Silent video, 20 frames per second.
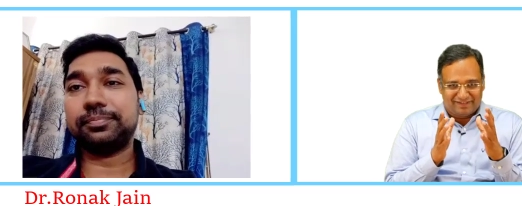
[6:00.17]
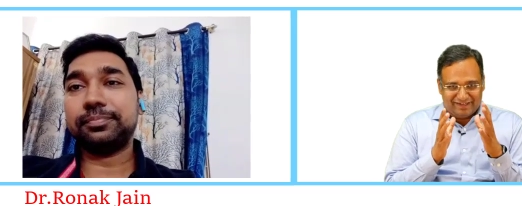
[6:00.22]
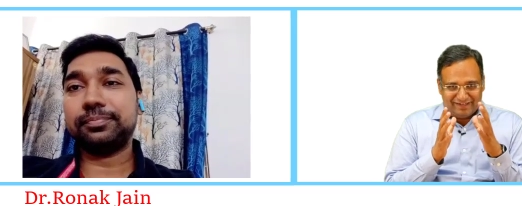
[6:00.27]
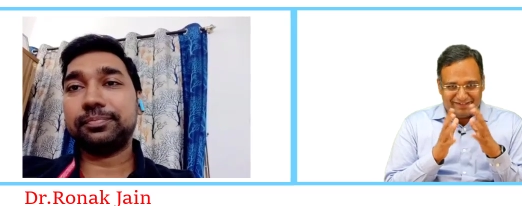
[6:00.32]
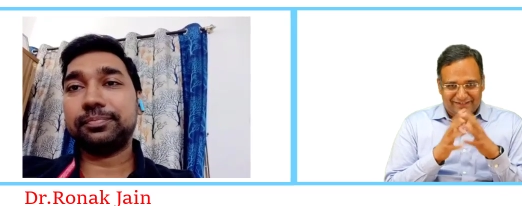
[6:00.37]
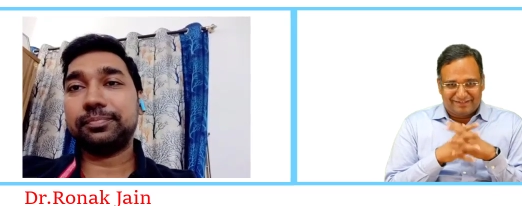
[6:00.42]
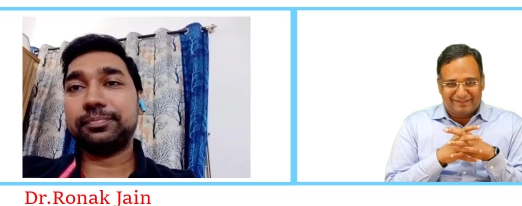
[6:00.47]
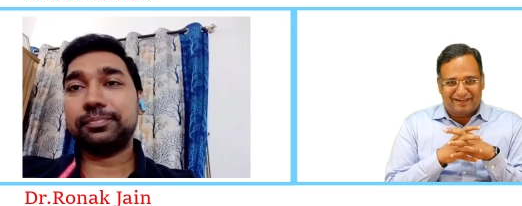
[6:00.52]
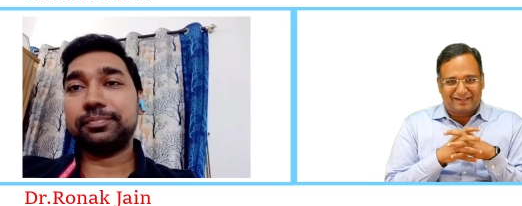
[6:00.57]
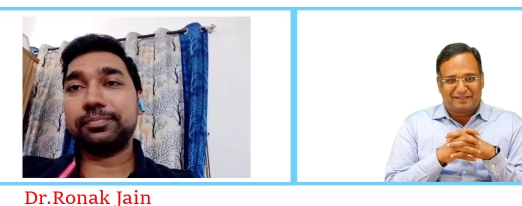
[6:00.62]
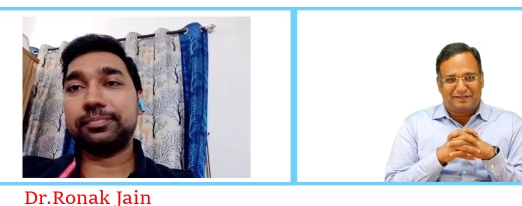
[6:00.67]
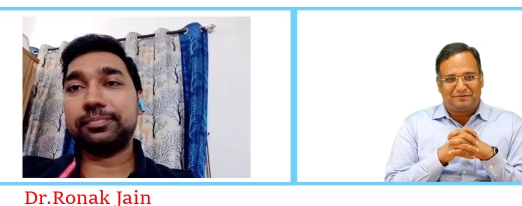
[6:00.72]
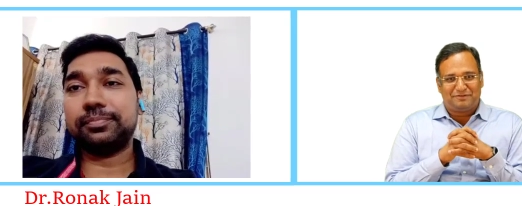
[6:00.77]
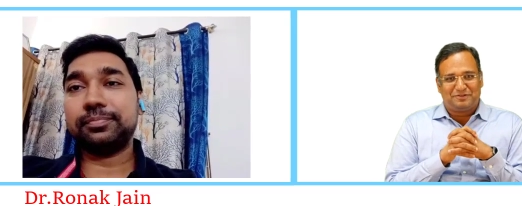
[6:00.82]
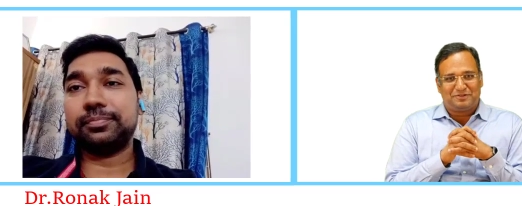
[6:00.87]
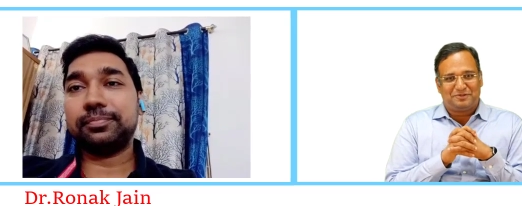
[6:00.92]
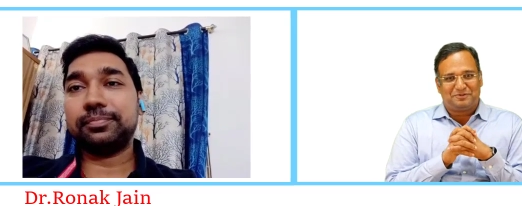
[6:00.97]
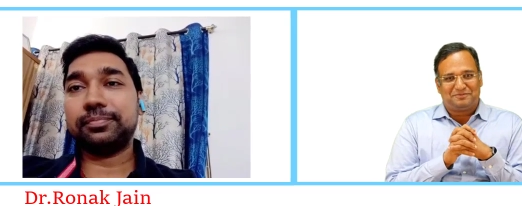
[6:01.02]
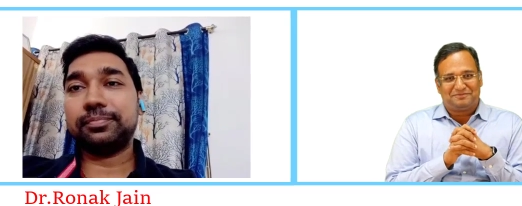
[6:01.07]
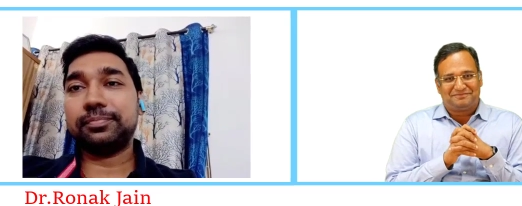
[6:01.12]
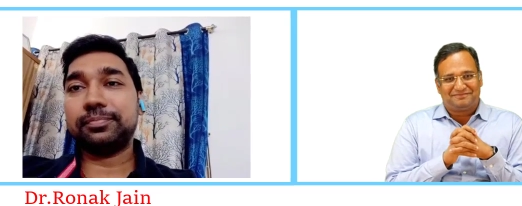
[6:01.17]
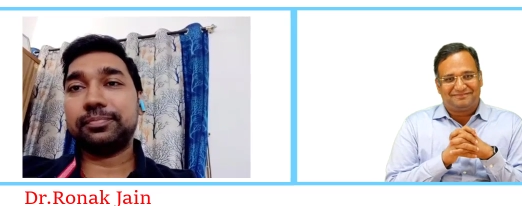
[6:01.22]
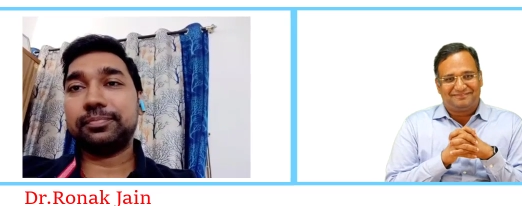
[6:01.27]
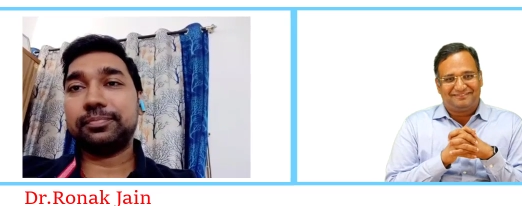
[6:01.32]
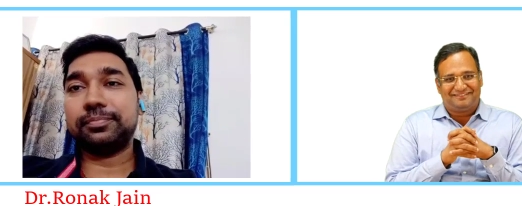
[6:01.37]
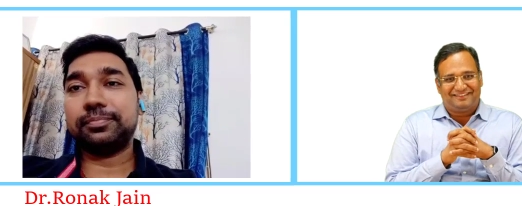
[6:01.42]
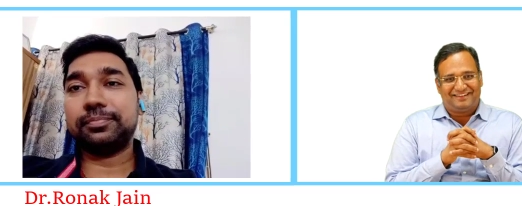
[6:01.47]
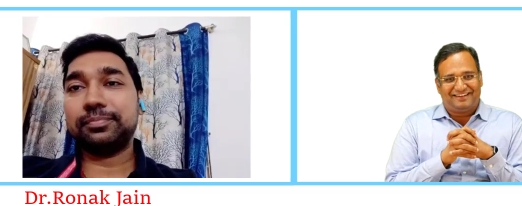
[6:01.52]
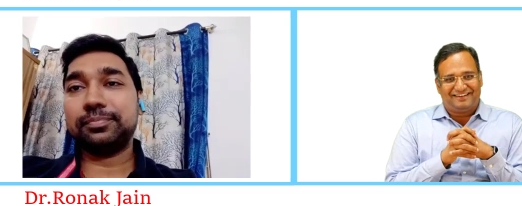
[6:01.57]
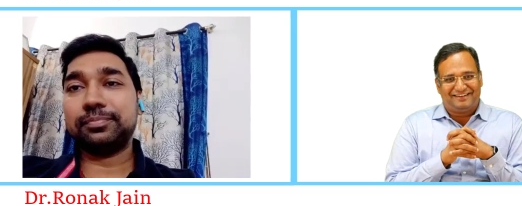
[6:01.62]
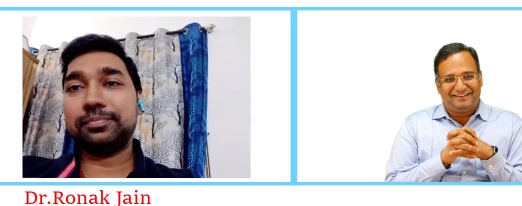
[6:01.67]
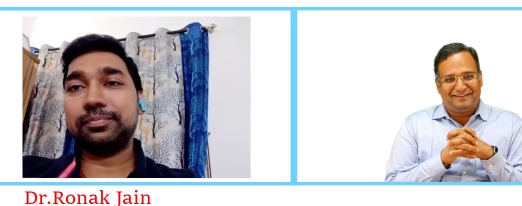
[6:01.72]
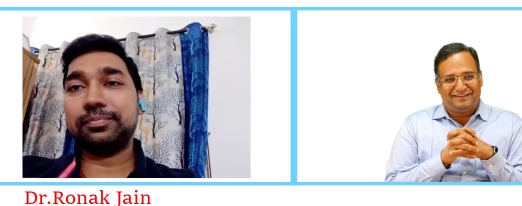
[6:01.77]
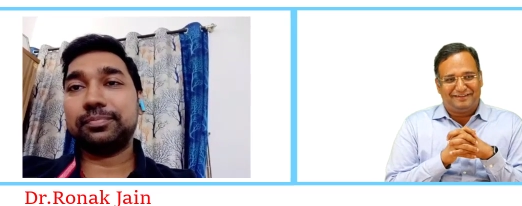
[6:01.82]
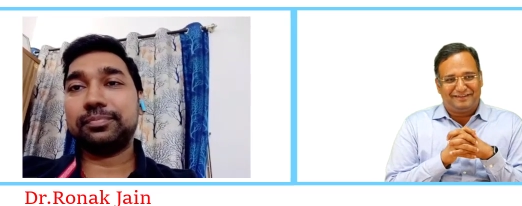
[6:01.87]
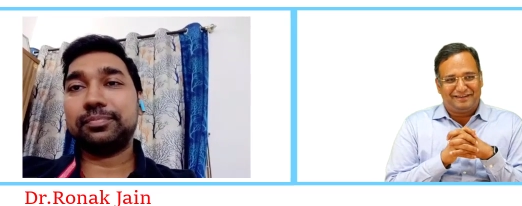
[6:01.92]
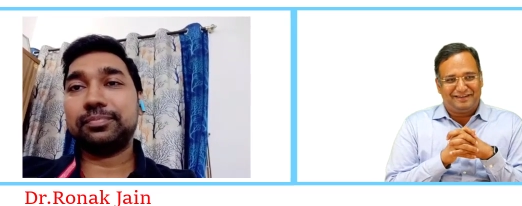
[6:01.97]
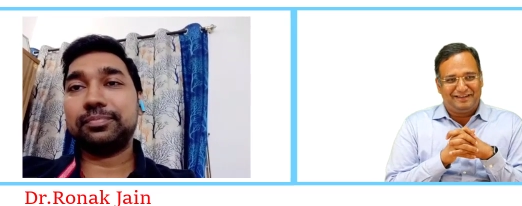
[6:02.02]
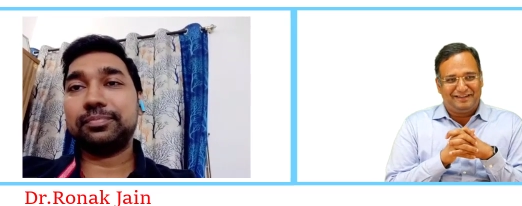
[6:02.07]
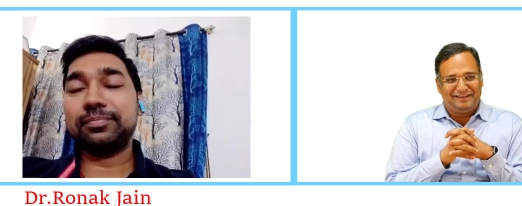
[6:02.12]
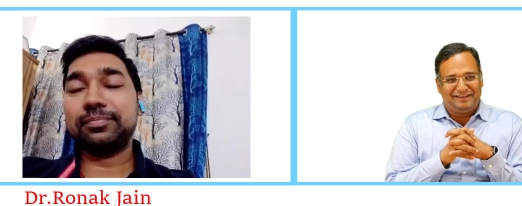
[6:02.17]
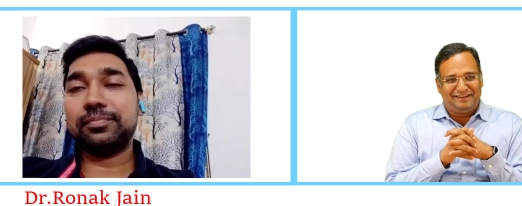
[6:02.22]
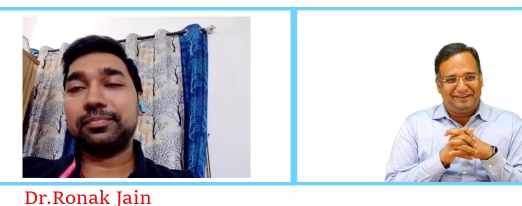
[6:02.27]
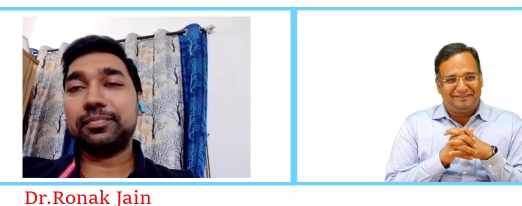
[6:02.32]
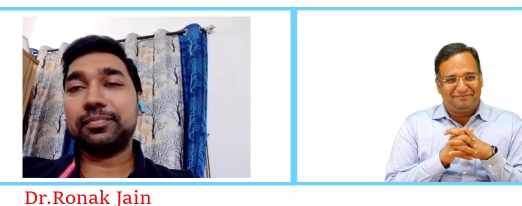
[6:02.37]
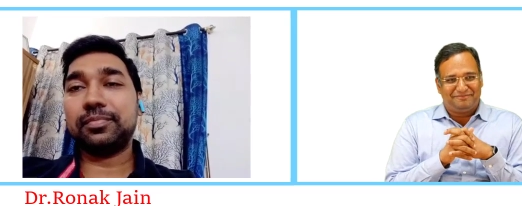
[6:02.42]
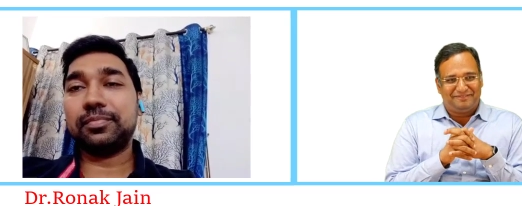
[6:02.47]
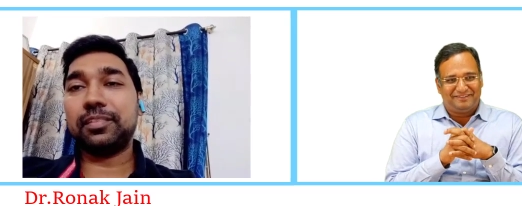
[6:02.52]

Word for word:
Speaker 1: great interacting with you, and really,